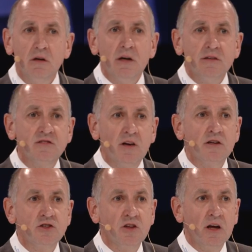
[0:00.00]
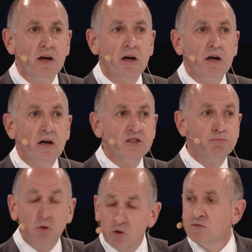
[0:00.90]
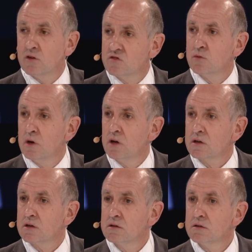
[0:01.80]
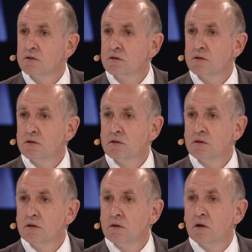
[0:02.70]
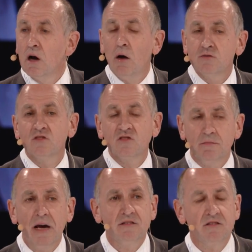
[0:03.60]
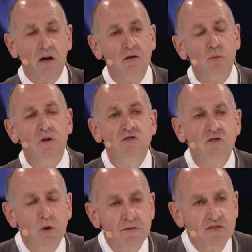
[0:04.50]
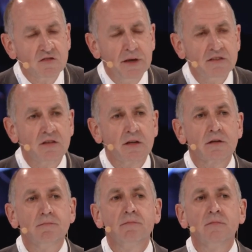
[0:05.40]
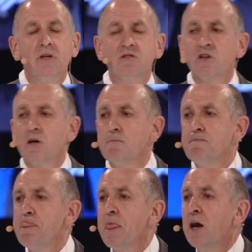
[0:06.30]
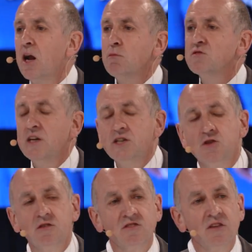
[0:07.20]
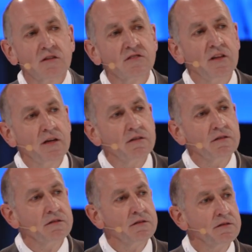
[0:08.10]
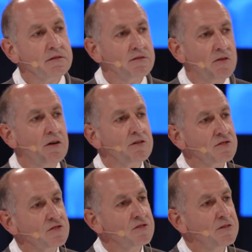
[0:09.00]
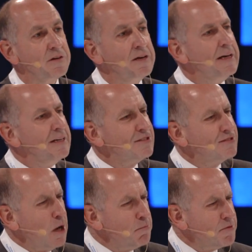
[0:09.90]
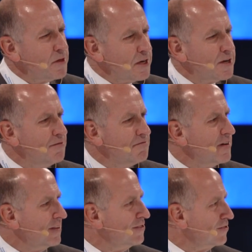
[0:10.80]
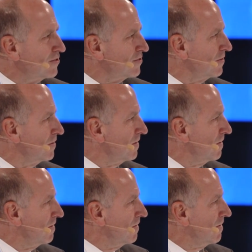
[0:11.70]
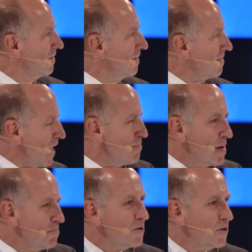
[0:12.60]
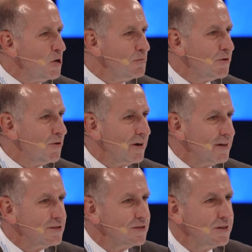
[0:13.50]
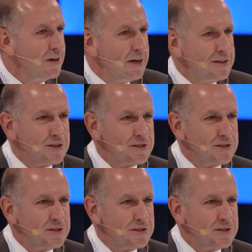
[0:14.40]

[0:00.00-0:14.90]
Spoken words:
is such that it's proved not to work. I was at Symantec. I used to work for Symantec years ago, and I was there during the Stuxnet virus. Something convinced that member of the human race to